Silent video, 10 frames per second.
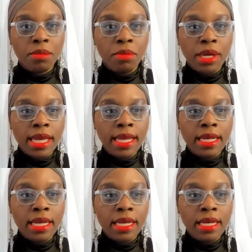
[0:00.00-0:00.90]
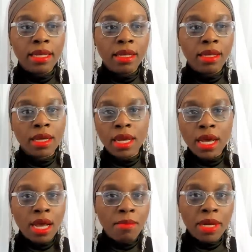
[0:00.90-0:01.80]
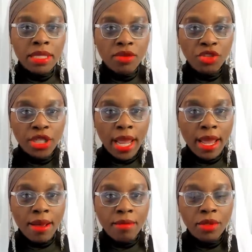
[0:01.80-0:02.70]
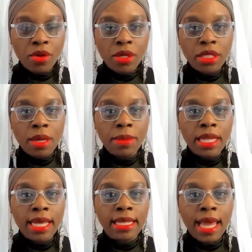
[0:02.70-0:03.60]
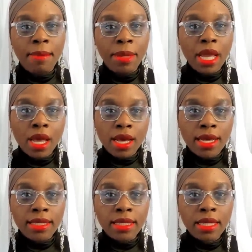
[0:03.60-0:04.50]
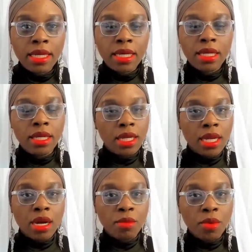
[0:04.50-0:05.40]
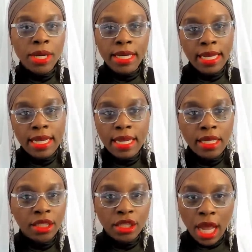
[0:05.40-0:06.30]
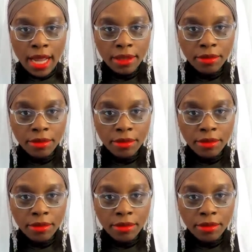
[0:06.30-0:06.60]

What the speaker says: but the gun must have jammed or something like that because the young boy didn't get shot.